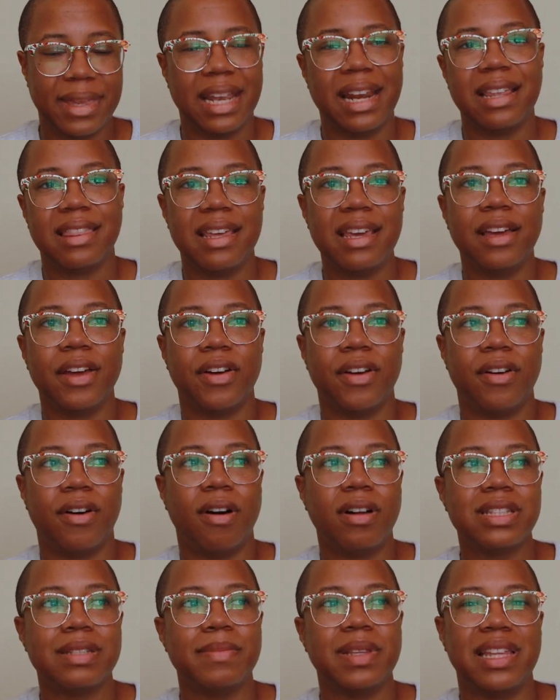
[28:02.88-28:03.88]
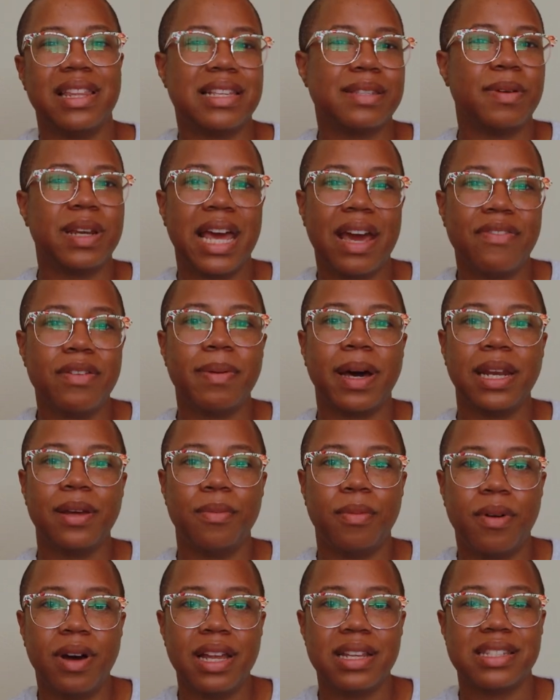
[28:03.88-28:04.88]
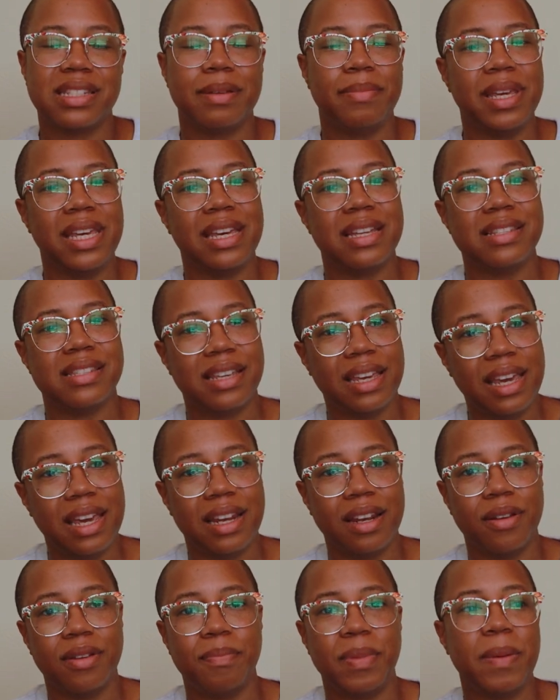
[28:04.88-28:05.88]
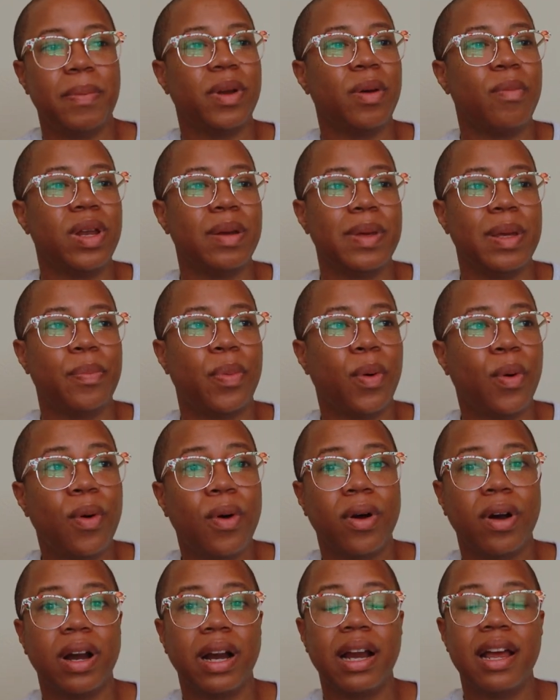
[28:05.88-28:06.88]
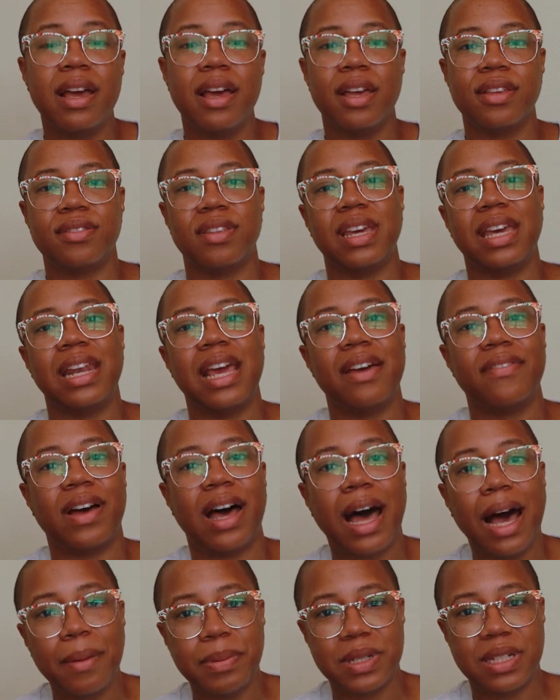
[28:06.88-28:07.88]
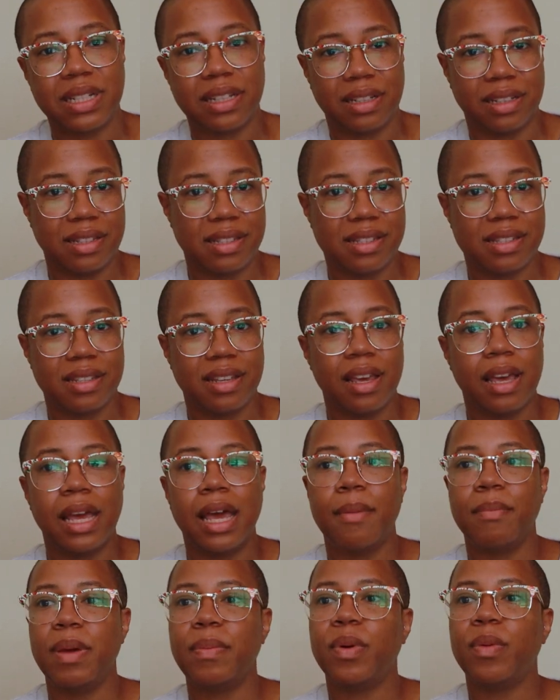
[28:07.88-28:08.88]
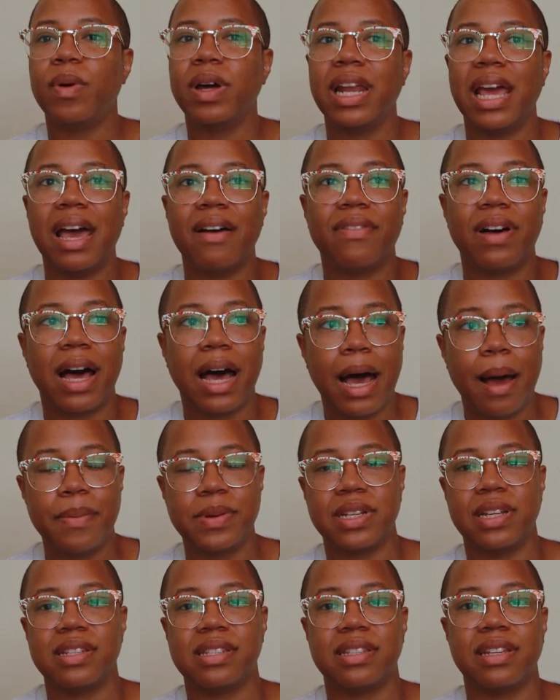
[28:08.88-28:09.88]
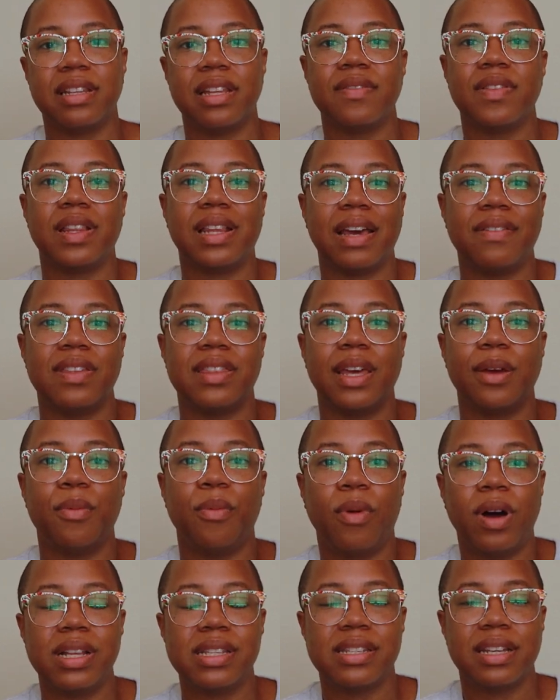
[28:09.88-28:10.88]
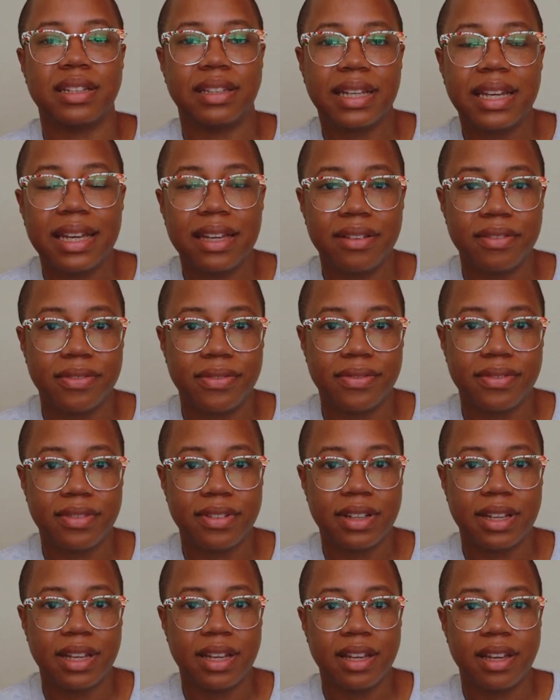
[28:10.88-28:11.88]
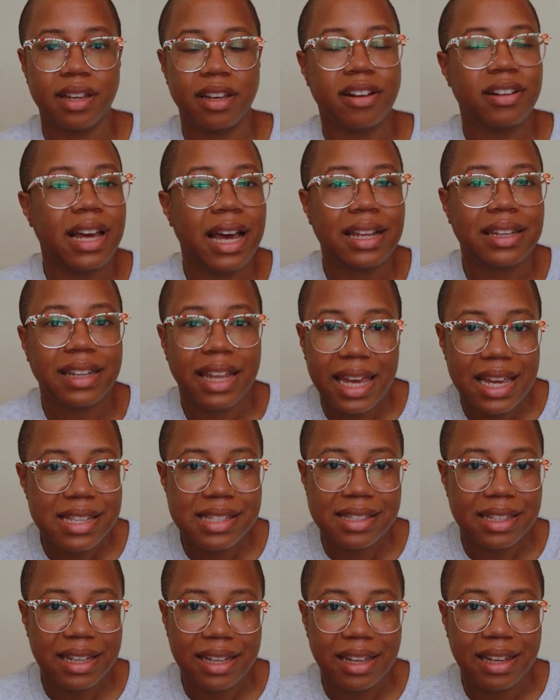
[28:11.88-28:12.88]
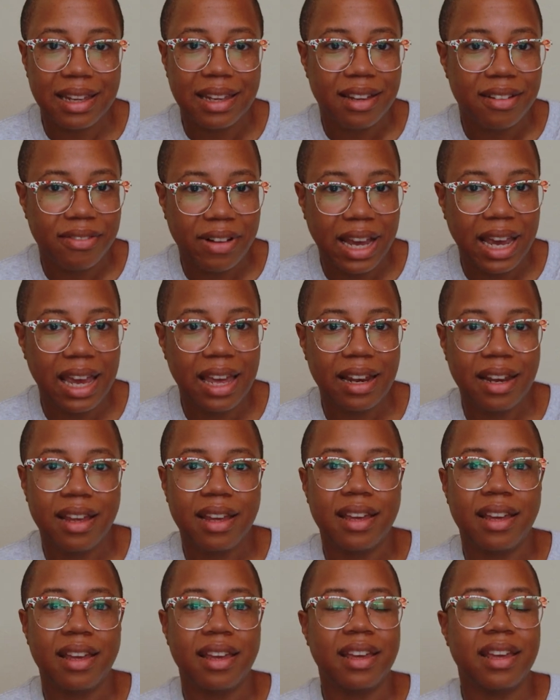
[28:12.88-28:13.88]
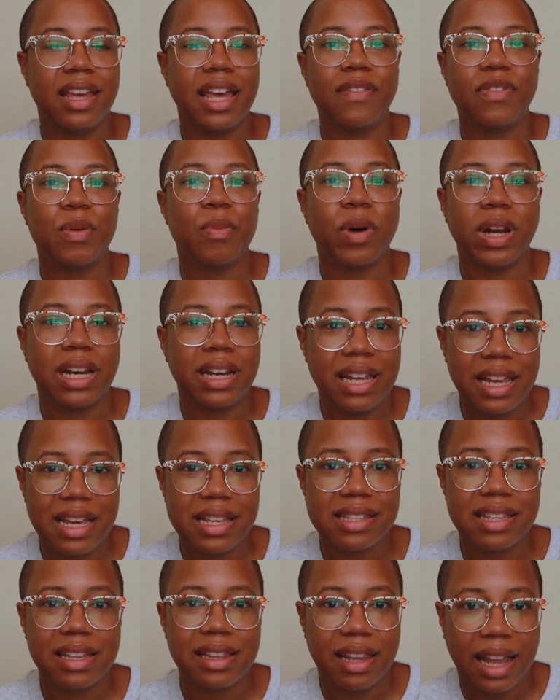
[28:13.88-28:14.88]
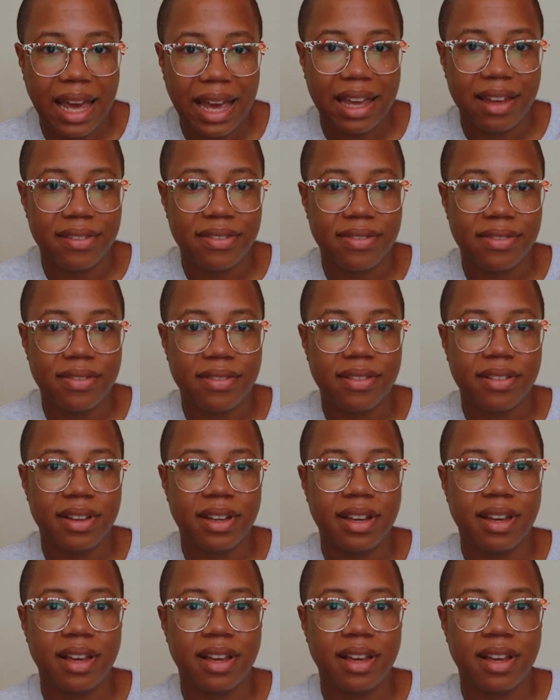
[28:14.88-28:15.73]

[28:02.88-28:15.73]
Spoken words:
And I think ultimately that's what everybody wants, to be content. People don't want to be poor so they can have options. People want to have options to live the life that they want to live. You're not lazy, right? If you want an easy life.